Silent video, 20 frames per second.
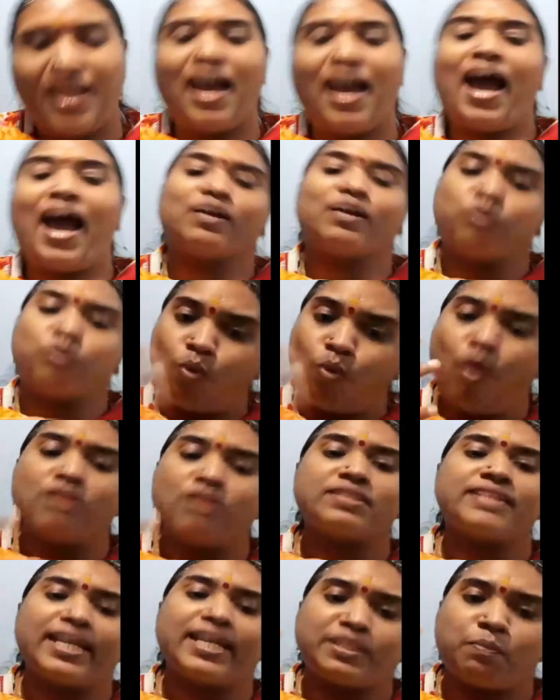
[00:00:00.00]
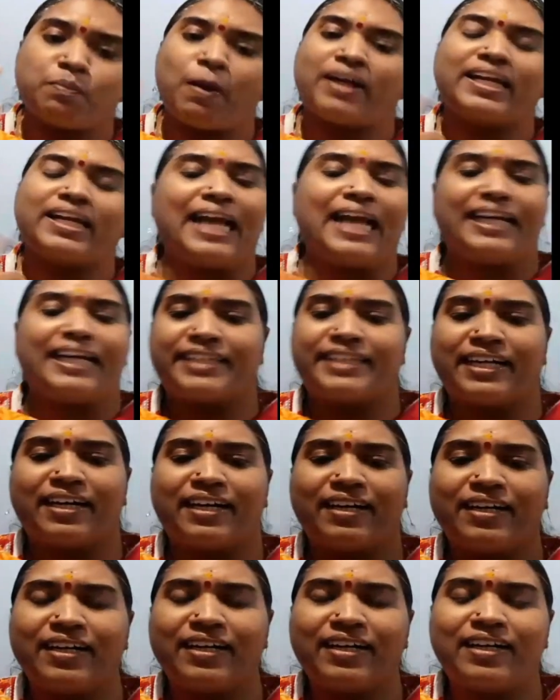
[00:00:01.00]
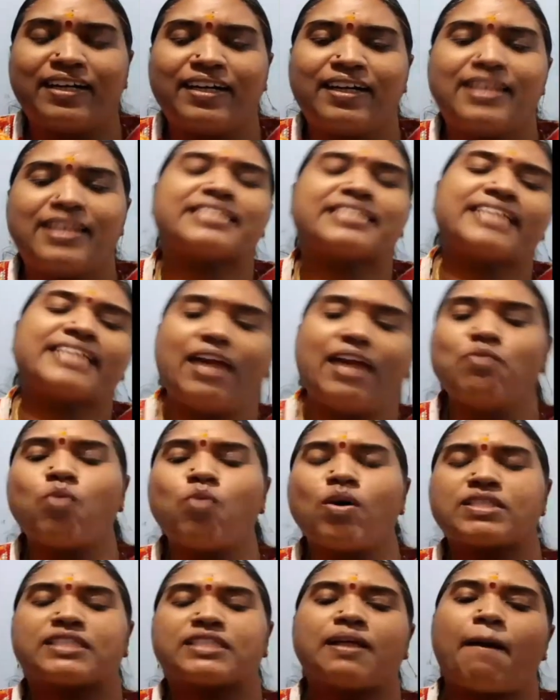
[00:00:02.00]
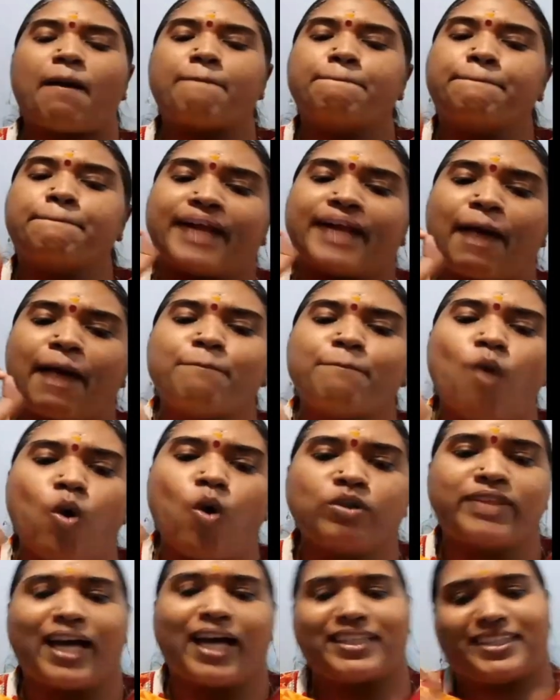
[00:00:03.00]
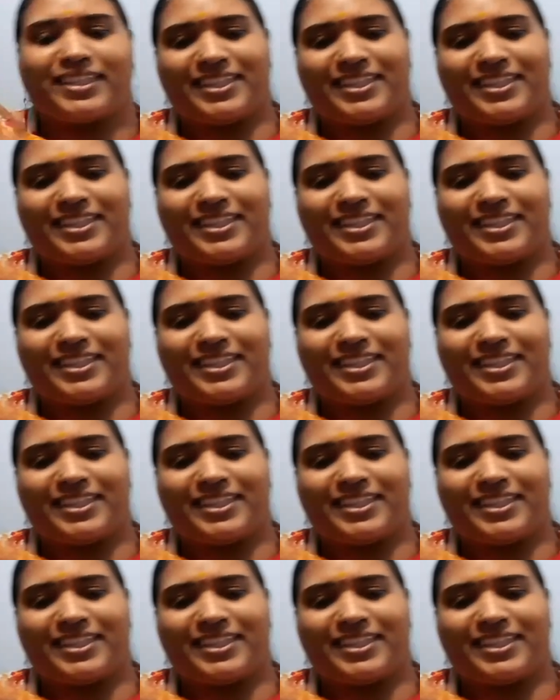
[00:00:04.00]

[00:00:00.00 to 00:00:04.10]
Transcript: And who was that money lender? His name was Brahmodhat.